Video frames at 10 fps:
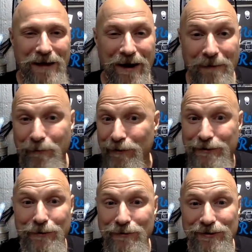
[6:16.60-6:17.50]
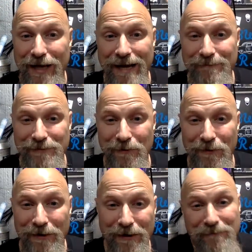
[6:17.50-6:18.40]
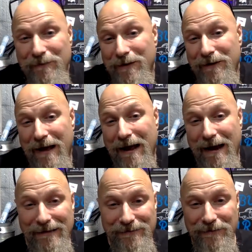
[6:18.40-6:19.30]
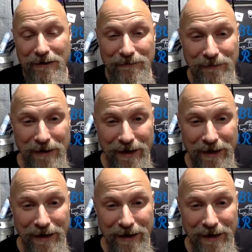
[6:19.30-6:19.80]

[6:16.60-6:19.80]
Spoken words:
and I put 2 stamps on it. I figured, that's enough.